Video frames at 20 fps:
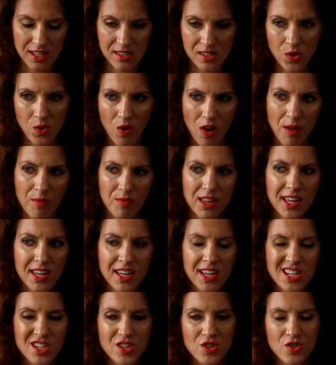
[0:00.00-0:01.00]
So I'm
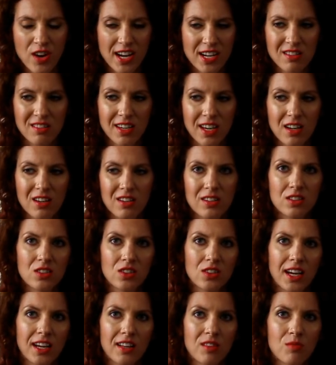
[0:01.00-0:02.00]
trying to get her to
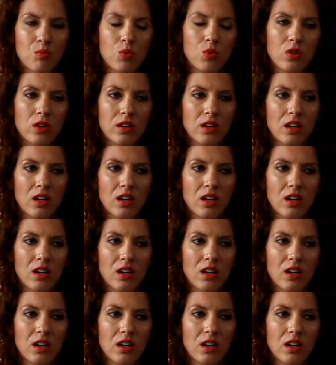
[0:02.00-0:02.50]
get more,